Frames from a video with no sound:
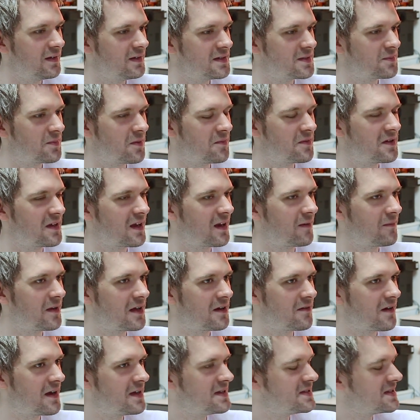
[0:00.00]
It's probably going to be
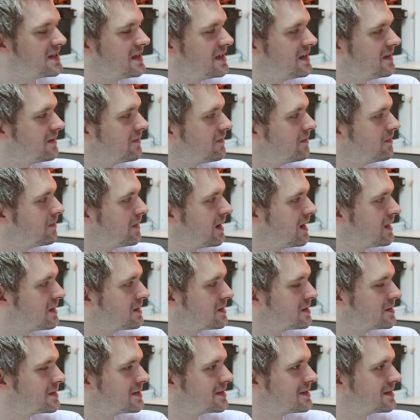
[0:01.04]
crazy
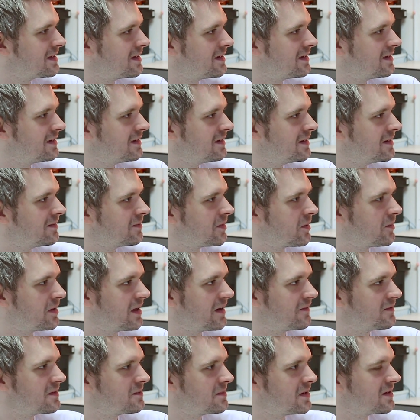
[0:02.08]
maths that I probably
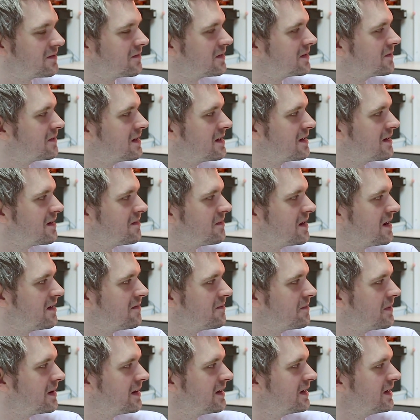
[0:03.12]
have to bug Rodrigo
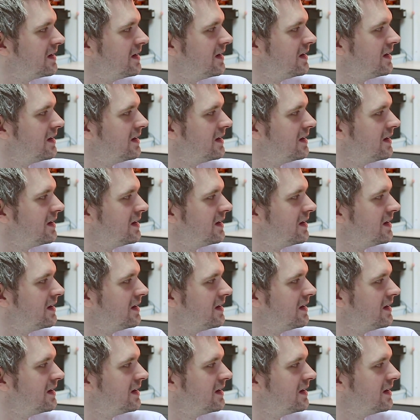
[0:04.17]
about, but